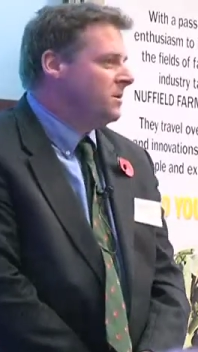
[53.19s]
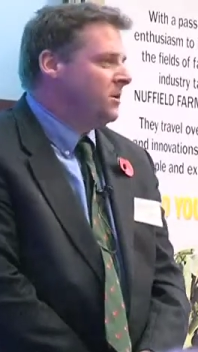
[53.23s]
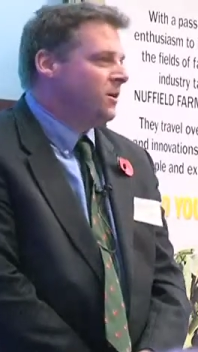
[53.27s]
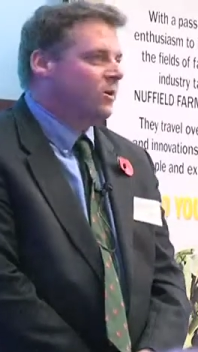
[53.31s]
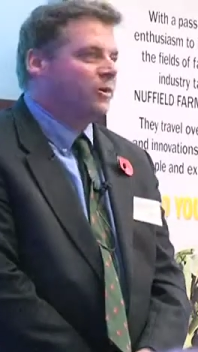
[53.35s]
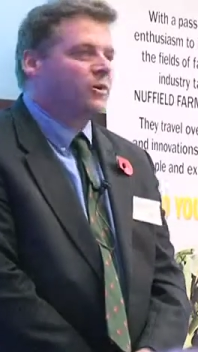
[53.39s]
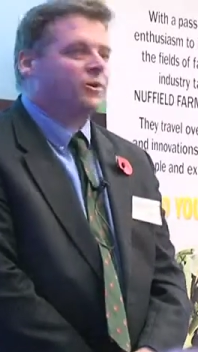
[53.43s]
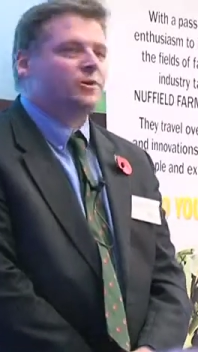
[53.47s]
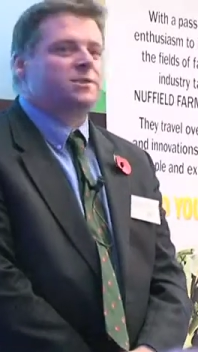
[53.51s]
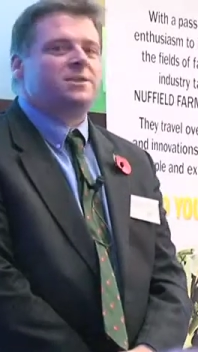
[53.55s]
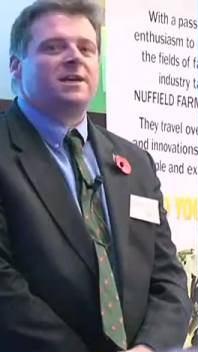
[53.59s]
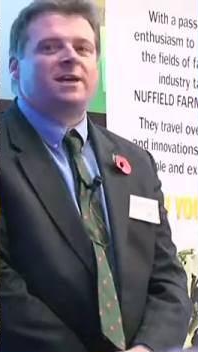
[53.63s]
A
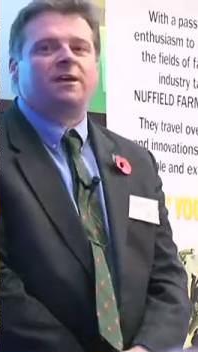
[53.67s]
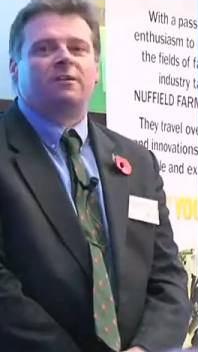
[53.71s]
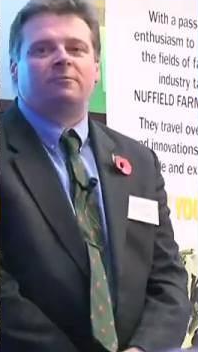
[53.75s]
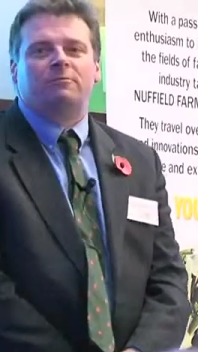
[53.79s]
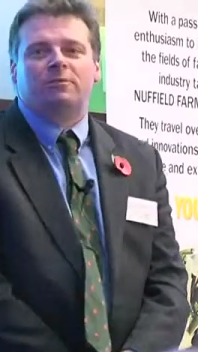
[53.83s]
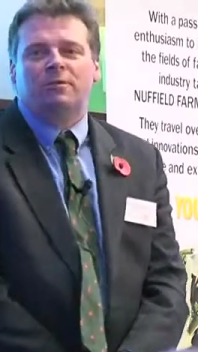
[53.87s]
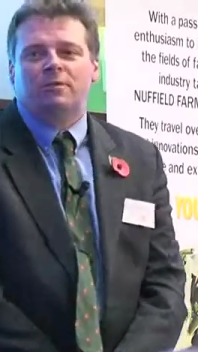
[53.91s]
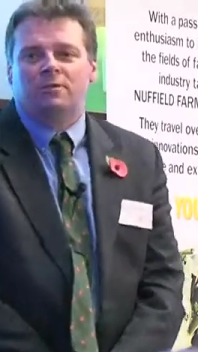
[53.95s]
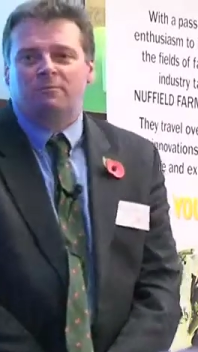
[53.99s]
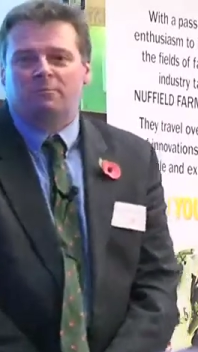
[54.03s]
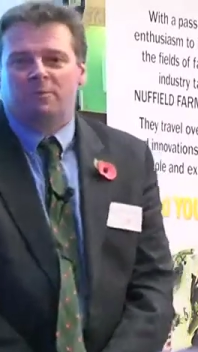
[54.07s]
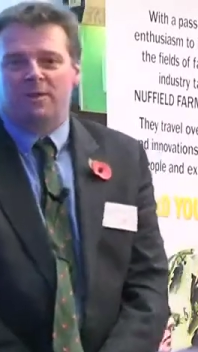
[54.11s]
hotel
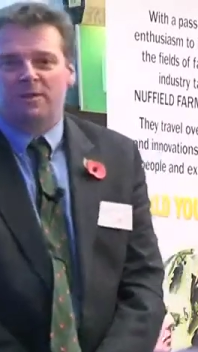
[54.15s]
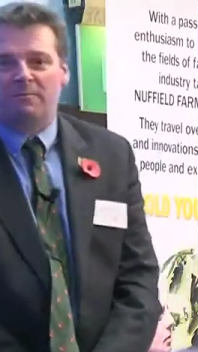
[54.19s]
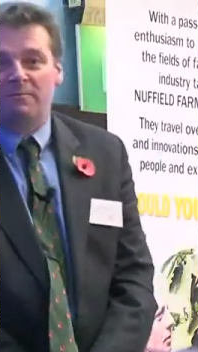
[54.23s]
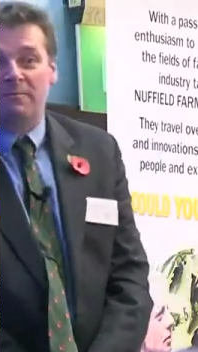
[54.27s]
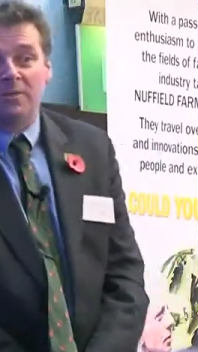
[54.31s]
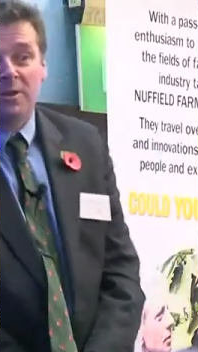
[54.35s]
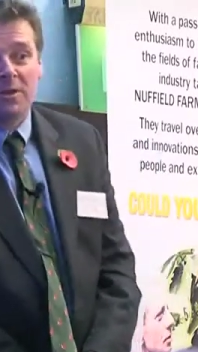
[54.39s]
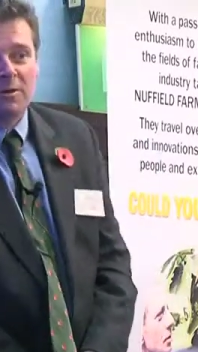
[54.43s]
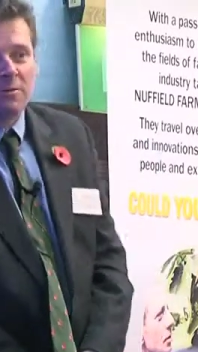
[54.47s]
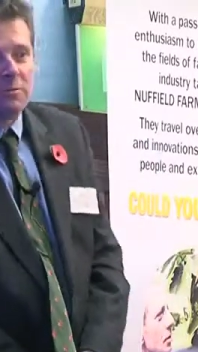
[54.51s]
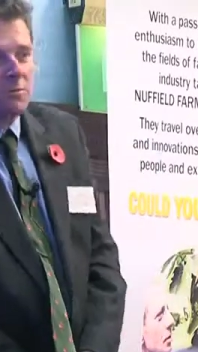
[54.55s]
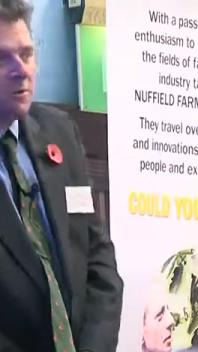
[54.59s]
room with a
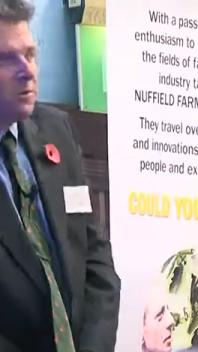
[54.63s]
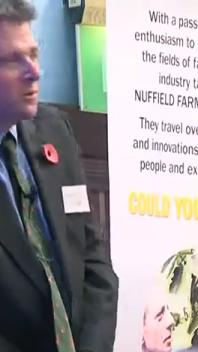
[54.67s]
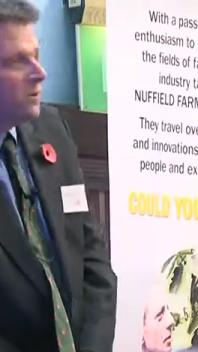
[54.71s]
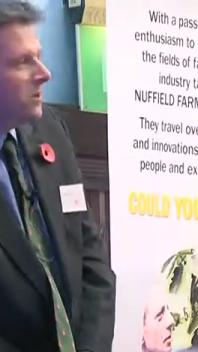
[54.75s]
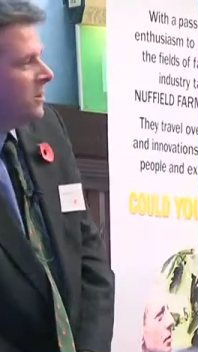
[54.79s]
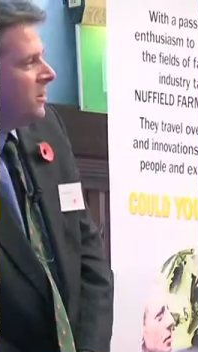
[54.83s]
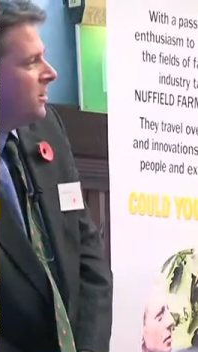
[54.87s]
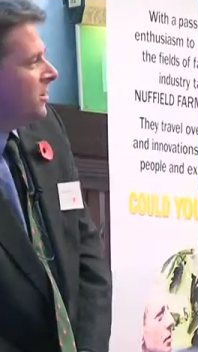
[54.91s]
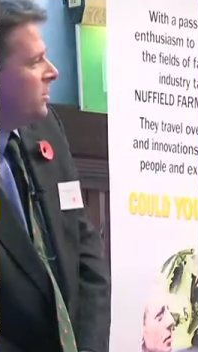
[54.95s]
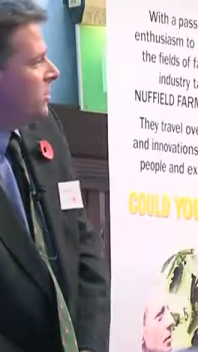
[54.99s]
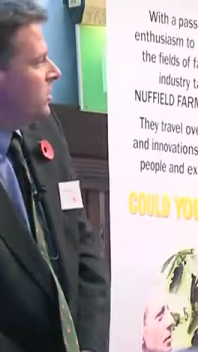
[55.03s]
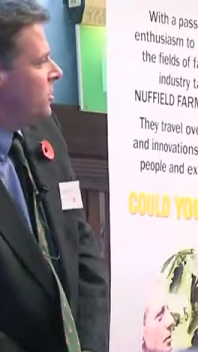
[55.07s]

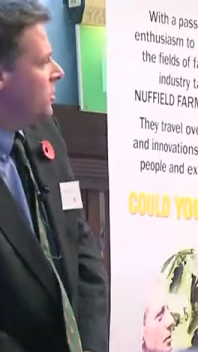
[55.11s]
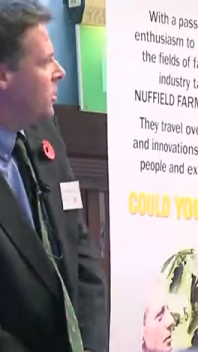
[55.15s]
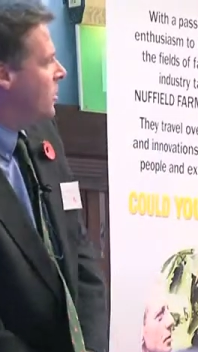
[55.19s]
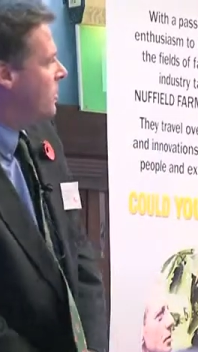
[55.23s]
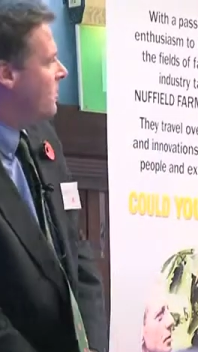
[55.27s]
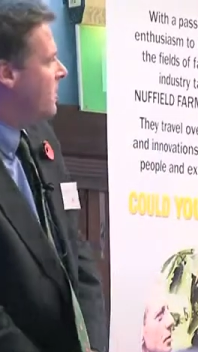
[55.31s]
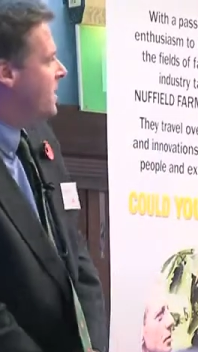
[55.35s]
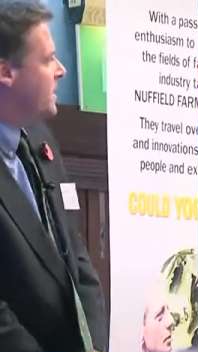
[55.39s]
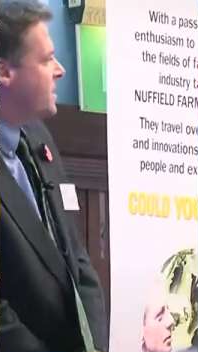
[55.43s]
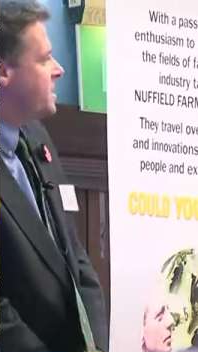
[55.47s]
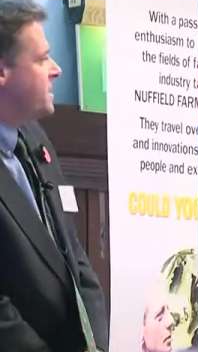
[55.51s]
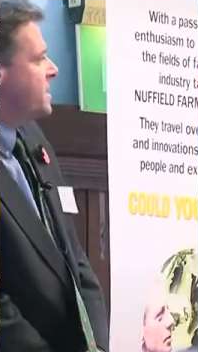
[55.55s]
view
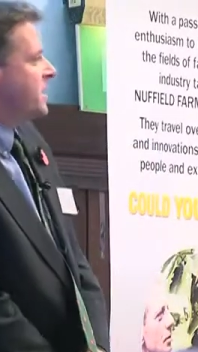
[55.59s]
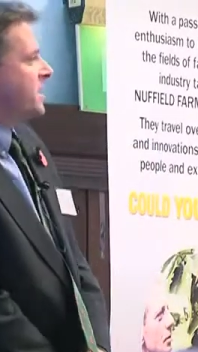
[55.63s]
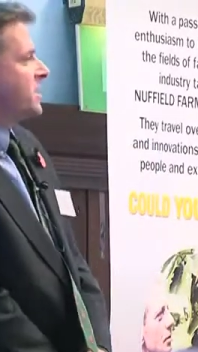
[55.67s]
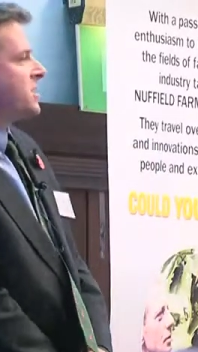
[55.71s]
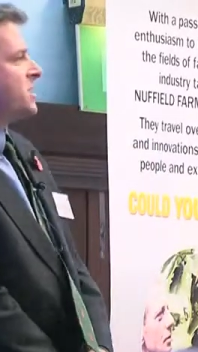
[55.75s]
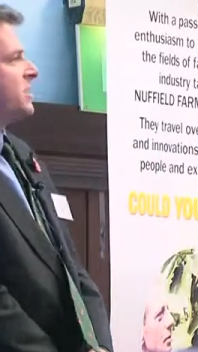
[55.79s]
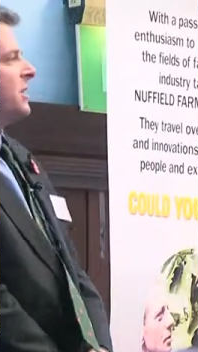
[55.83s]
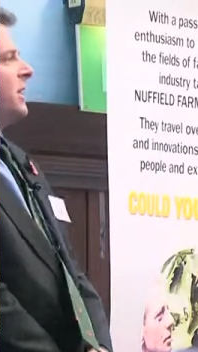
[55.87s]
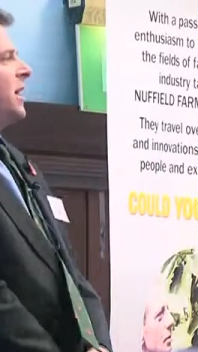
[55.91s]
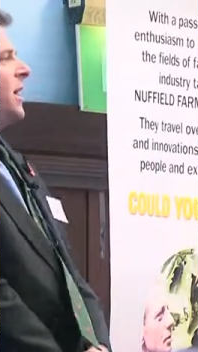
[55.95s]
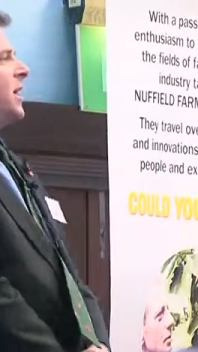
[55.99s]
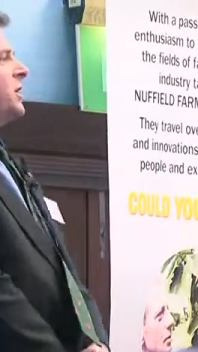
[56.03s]
over the
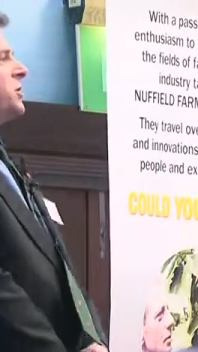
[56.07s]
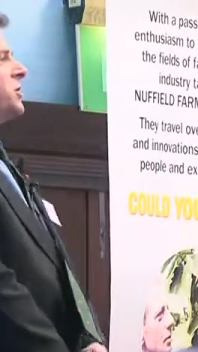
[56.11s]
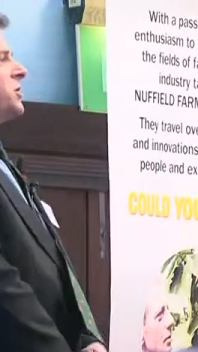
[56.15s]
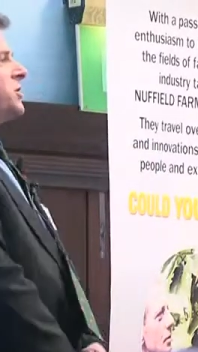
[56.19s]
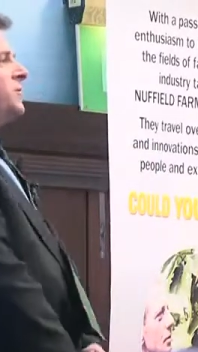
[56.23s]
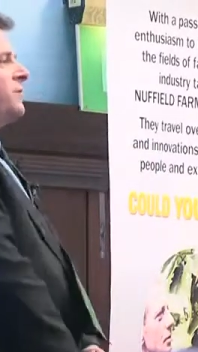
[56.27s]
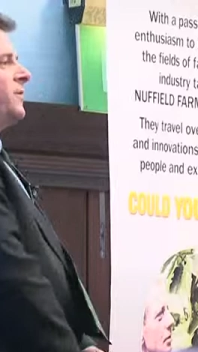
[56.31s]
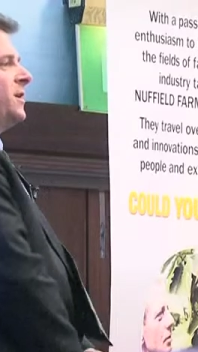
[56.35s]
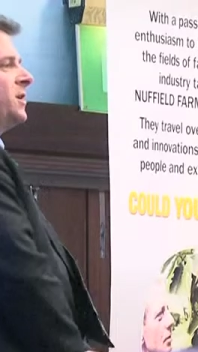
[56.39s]
6th largest